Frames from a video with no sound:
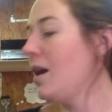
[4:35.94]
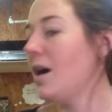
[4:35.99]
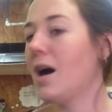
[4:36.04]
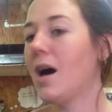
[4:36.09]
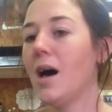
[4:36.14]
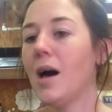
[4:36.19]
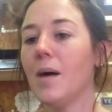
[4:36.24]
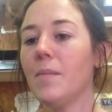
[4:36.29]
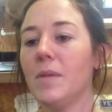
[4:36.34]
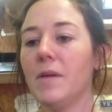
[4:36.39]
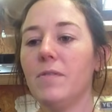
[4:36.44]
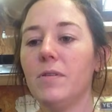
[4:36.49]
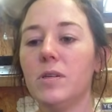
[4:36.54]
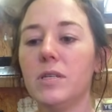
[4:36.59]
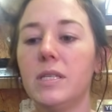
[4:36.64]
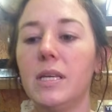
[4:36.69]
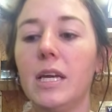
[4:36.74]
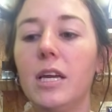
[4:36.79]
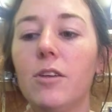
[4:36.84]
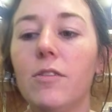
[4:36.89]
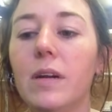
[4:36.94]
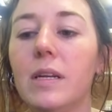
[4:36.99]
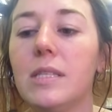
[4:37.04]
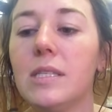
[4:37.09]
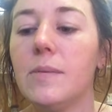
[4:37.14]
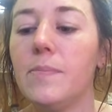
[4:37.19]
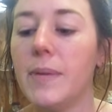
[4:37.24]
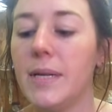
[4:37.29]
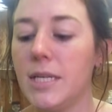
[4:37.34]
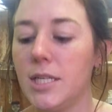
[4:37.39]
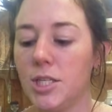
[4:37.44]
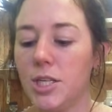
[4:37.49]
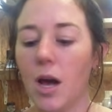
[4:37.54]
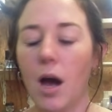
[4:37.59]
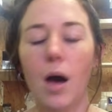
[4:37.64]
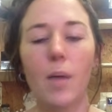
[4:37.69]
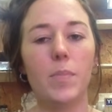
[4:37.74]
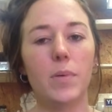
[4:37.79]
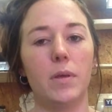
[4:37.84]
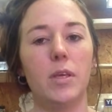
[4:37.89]
If you're sneaking around somebody's
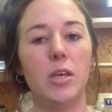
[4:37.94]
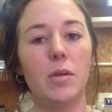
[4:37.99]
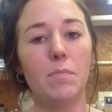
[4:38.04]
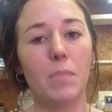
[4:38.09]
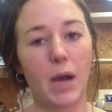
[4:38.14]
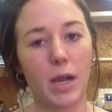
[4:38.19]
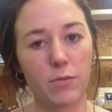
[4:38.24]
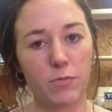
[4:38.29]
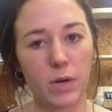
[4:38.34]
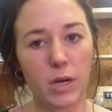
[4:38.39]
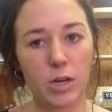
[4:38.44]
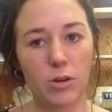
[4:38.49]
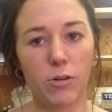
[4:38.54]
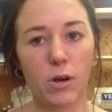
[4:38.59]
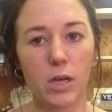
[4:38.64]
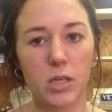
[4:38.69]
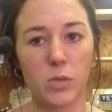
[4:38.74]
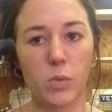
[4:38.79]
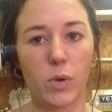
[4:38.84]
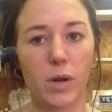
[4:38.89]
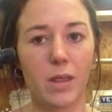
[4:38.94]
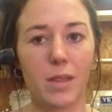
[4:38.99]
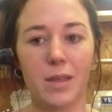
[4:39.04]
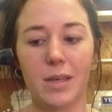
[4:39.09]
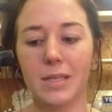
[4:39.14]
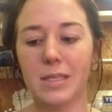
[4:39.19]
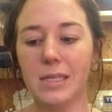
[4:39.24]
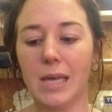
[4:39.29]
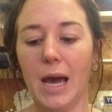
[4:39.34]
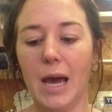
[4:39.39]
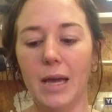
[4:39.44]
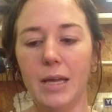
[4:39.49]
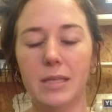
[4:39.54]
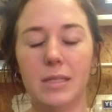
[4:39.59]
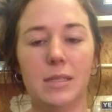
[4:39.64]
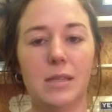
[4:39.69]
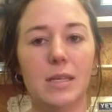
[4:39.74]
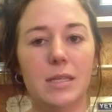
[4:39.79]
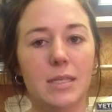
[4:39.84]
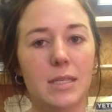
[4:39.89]
shop, you might run across one of these
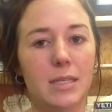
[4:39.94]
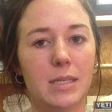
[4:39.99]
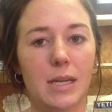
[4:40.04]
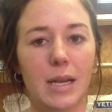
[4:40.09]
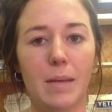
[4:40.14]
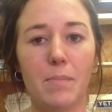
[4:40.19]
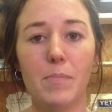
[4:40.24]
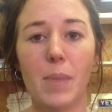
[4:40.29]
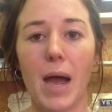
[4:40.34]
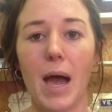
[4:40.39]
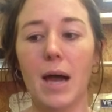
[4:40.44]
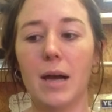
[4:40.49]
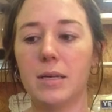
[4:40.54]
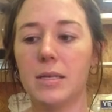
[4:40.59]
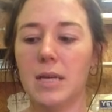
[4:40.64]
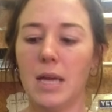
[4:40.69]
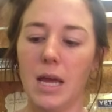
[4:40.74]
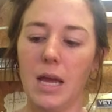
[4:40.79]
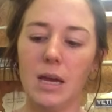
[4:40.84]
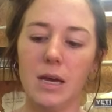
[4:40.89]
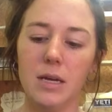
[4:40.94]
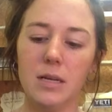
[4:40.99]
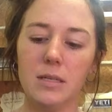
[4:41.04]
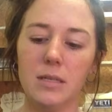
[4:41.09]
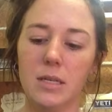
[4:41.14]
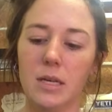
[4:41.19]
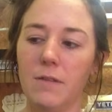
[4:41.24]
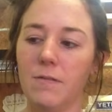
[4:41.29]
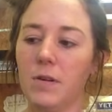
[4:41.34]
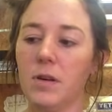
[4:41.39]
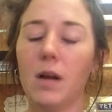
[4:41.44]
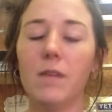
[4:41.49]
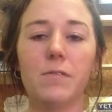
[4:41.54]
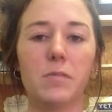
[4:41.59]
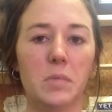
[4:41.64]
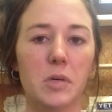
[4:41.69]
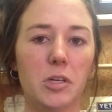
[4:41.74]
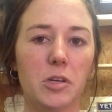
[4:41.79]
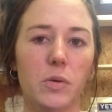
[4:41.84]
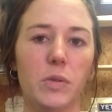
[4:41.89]
guys. This is an impact, and if you're not
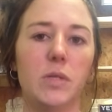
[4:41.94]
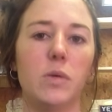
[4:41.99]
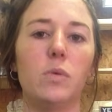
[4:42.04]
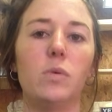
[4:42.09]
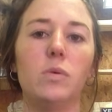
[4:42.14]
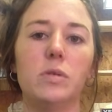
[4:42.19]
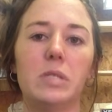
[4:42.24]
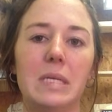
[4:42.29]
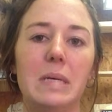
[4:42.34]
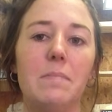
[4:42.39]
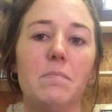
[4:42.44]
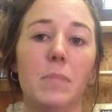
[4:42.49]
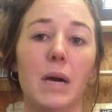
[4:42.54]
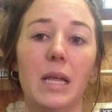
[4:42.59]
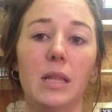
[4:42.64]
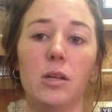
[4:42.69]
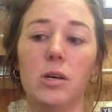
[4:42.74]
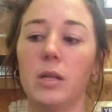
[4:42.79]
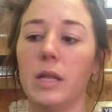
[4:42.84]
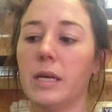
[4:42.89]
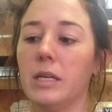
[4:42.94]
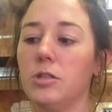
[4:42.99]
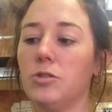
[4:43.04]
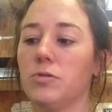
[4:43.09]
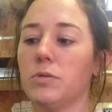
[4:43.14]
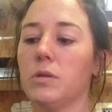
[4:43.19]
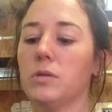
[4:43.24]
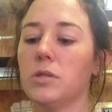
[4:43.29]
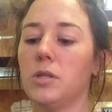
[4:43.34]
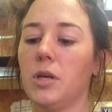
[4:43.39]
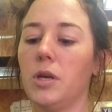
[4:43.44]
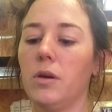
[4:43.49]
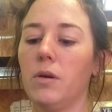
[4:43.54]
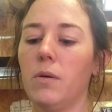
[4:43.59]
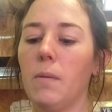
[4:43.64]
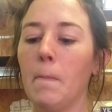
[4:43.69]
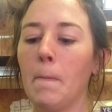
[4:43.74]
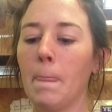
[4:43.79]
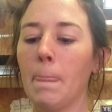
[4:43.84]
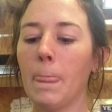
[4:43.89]
familiar with tools, it might look like a drill to
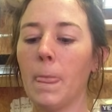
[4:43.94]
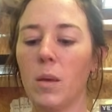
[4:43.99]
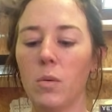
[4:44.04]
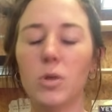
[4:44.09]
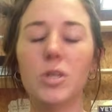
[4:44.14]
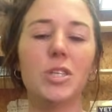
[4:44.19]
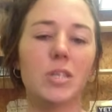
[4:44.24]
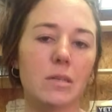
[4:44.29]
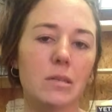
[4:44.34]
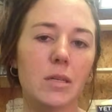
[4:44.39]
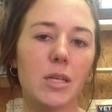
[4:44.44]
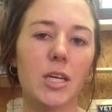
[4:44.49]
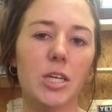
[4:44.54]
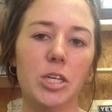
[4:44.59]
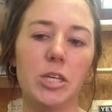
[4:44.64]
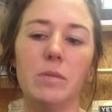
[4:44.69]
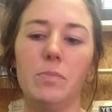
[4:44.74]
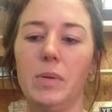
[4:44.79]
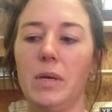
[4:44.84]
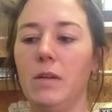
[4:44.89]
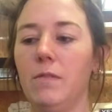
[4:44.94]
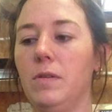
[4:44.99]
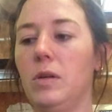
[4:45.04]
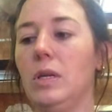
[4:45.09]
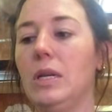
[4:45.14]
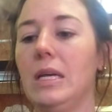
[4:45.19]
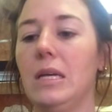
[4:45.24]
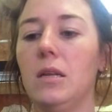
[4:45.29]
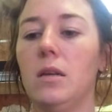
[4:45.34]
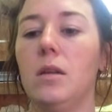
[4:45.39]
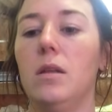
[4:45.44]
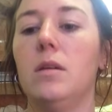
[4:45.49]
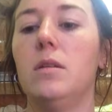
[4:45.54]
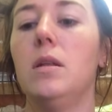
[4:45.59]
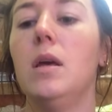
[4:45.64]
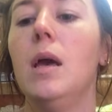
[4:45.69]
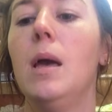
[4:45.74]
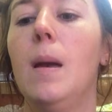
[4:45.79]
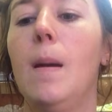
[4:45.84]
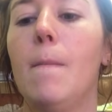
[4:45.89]
you, which it could be if you needed it.
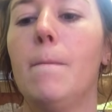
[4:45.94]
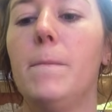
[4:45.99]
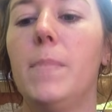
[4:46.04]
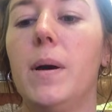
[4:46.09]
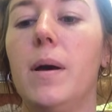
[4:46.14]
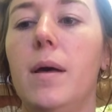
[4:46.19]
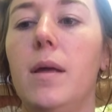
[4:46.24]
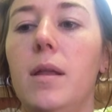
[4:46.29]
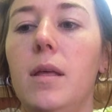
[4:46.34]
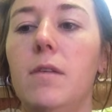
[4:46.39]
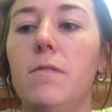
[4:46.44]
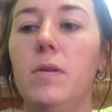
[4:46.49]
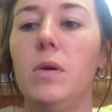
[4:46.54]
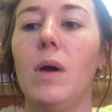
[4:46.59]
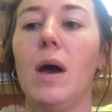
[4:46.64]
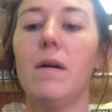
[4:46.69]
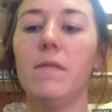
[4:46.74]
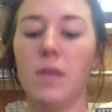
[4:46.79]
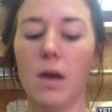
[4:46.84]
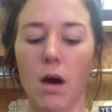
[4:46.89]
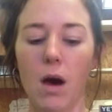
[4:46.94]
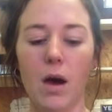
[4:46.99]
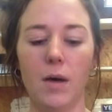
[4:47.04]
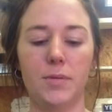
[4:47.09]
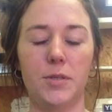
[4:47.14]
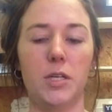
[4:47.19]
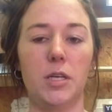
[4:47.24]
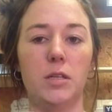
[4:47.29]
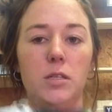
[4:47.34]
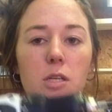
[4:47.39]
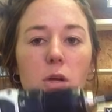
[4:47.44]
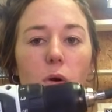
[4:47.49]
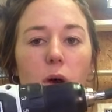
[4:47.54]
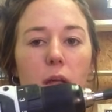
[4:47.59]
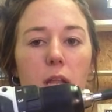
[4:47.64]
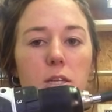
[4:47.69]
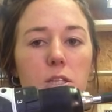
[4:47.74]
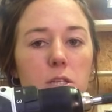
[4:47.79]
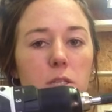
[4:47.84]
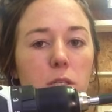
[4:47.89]
But if you have the options, go
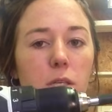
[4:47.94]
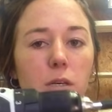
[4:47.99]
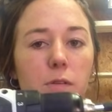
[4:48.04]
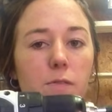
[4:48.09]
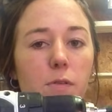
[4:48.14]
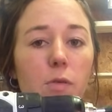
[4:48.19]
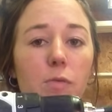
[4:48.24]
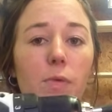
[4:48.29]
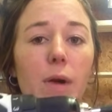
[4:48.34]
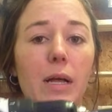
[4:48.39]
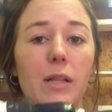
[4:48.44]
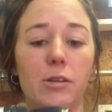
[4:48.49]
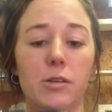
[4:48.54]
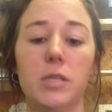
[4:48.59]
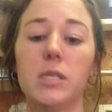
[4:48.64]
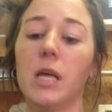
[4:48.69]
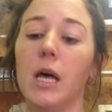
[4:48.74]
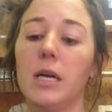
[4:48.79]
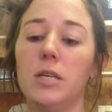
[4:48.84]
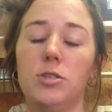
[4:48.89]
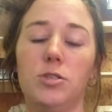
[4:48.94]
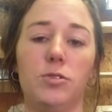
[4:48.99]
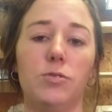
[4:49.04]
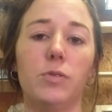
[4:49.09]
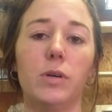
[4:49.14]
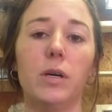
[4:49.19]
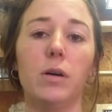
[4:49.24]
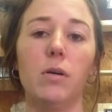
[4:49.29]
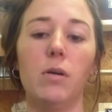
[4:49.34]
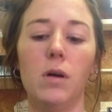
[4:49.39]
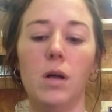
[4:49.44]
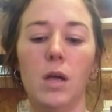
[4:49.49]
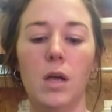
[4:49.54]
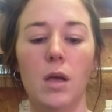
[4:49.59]
ahead and just look for the regular size drill